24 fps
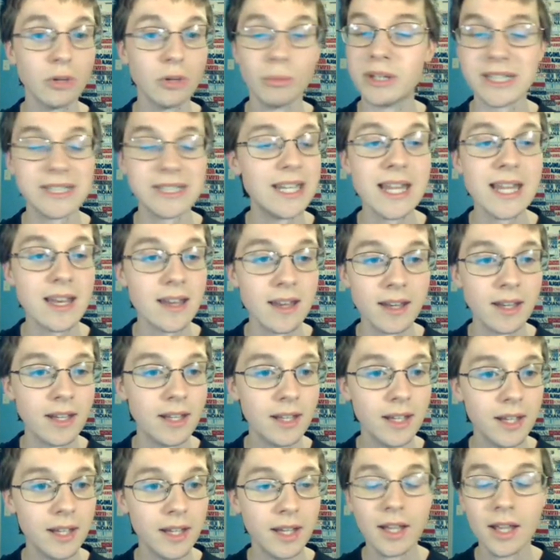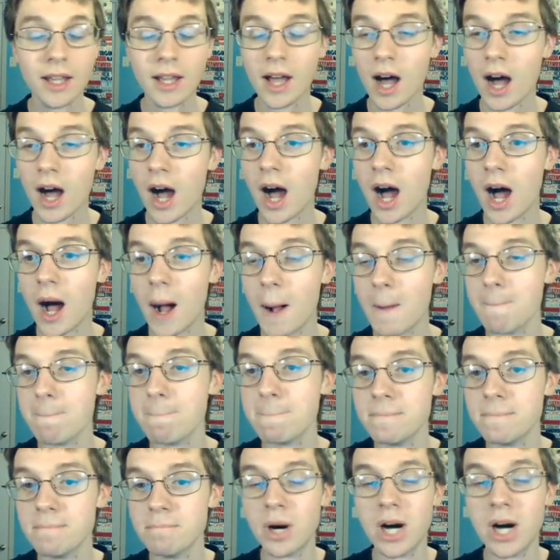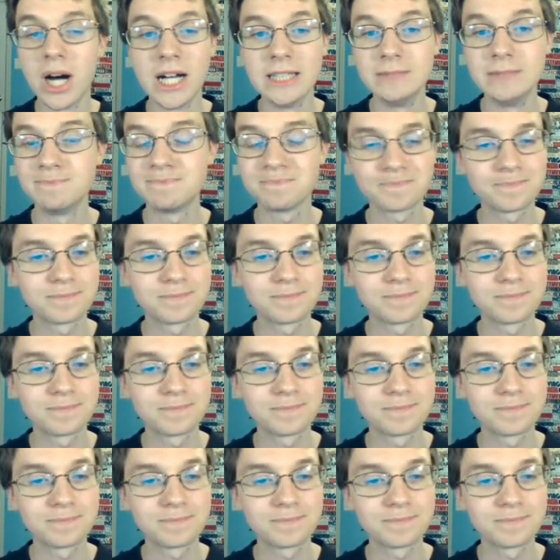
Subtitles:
but he didn't. But